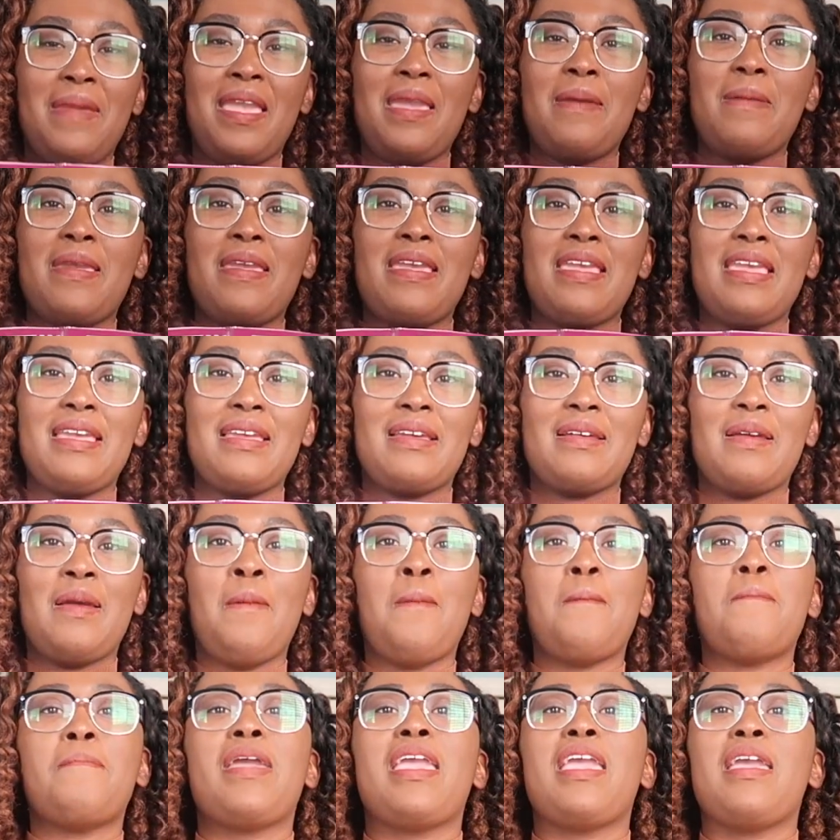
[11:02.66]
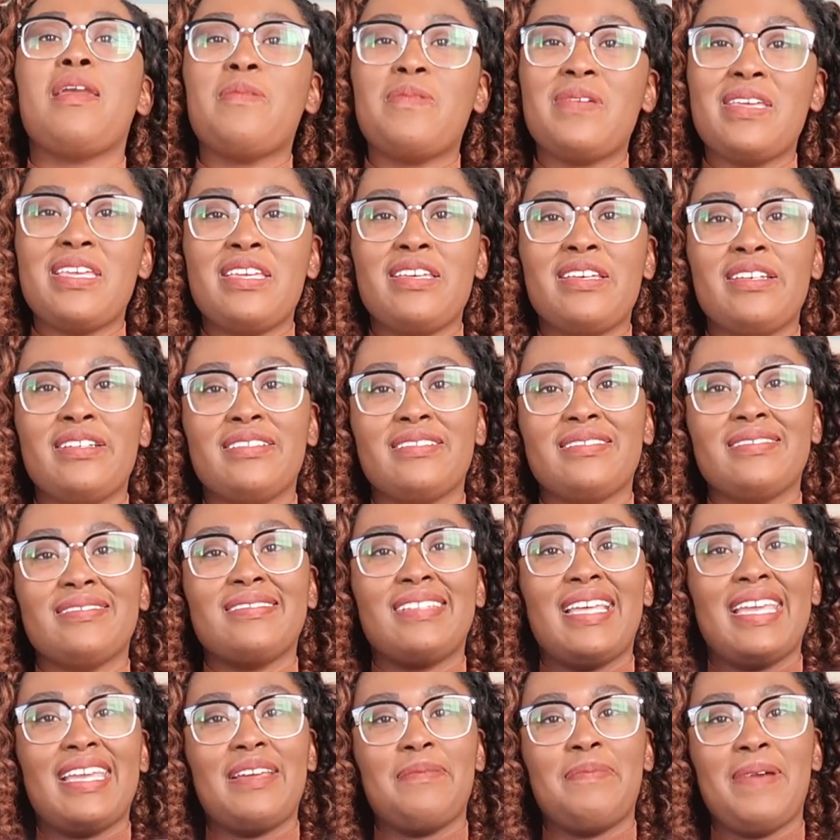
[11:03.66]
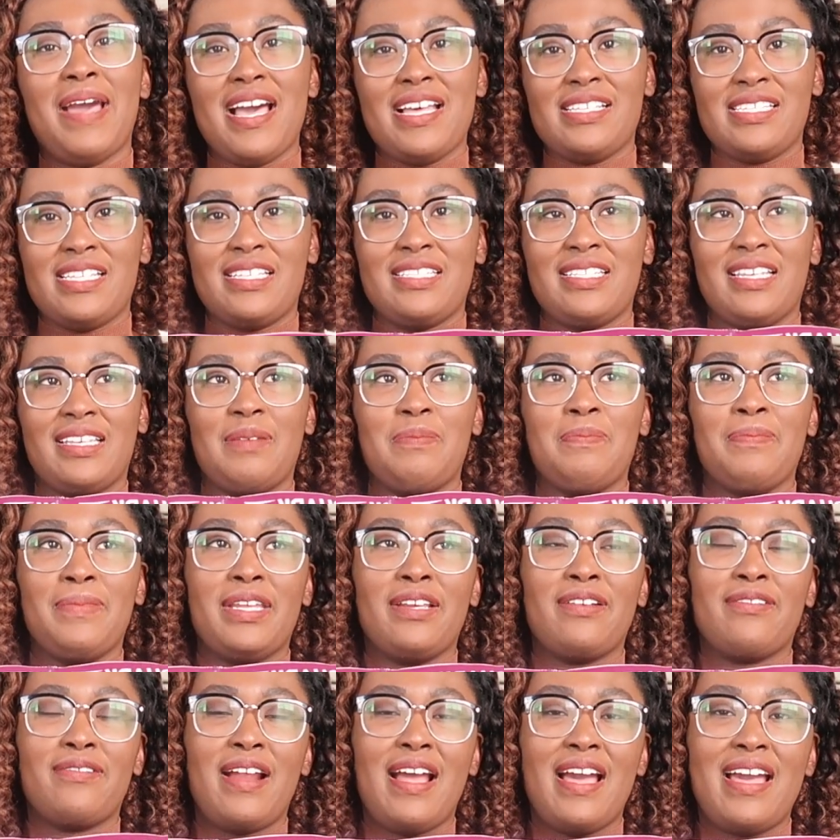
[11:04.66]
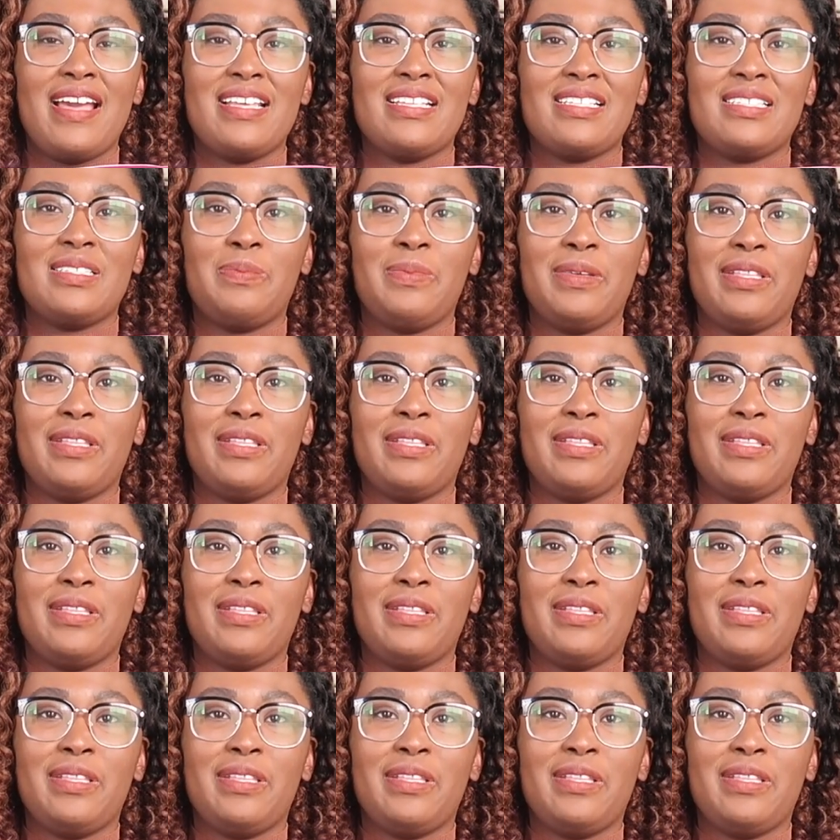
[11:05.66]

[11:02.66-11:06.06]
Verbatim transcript: Maybe they could pass as like mid-rise,